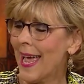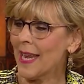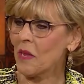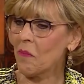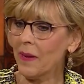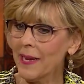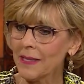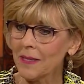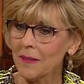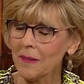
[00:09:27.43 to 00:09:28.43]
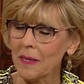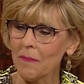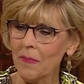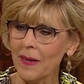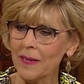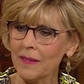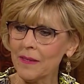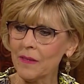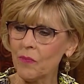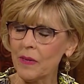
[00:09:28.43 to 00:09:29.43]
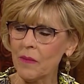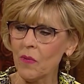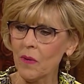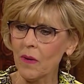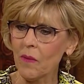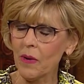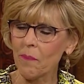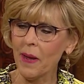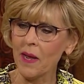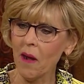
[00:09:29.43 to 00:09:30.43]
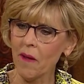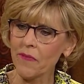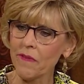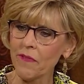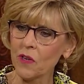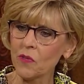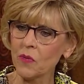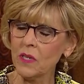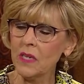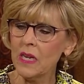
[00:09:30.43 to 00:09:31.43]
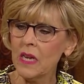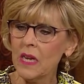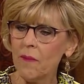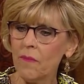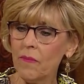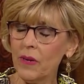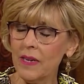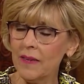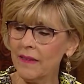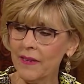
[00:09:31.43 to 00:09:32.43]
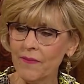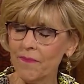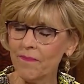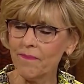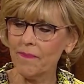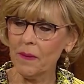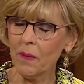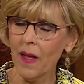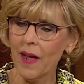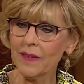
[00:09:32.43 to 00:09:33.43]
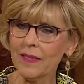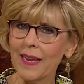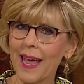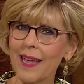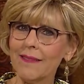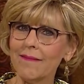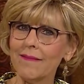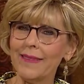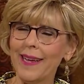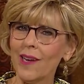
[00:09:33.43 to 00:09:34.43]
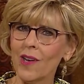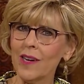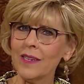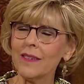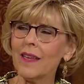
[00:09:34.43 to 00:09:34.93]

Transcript: And He blessed us. He blessed us. We paid off the first one. We didn't give people a house that had debt on it.